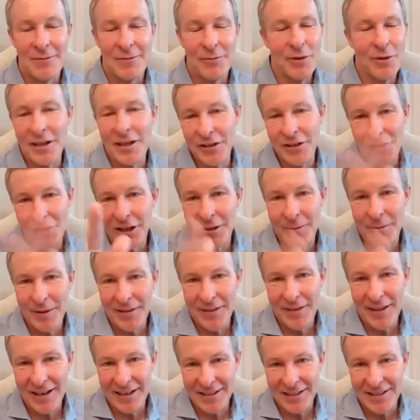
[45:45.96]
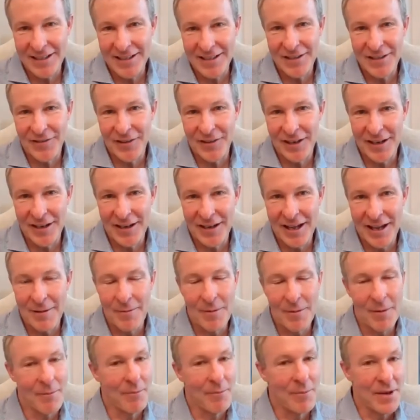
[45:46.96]
We didn't talk about that extensively today,
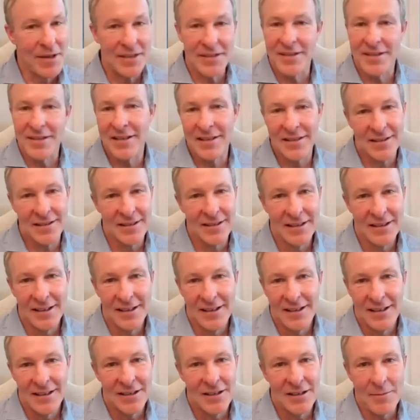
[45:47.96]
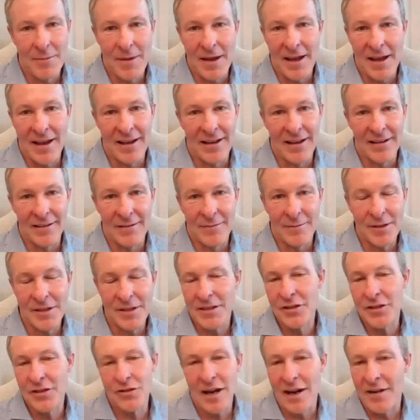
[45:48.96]
but business
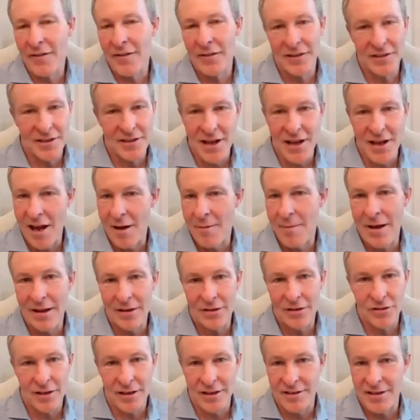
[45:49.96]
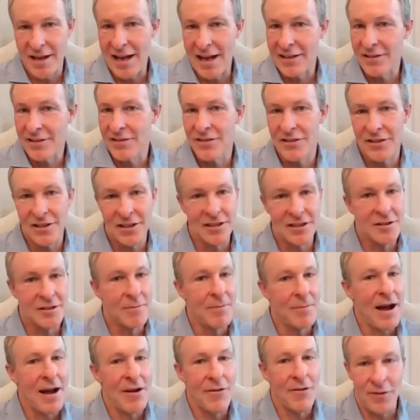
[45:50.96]
travel is not about transactions. It's
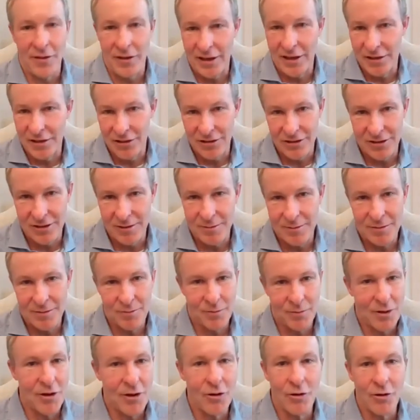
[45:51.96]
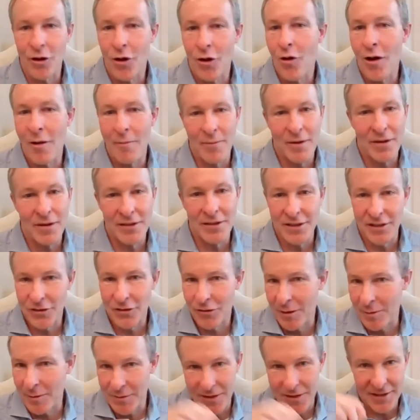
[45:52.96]
about relationships. We don't go on business
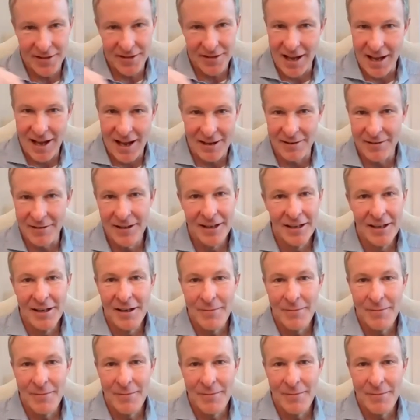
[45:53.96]
trips to sign.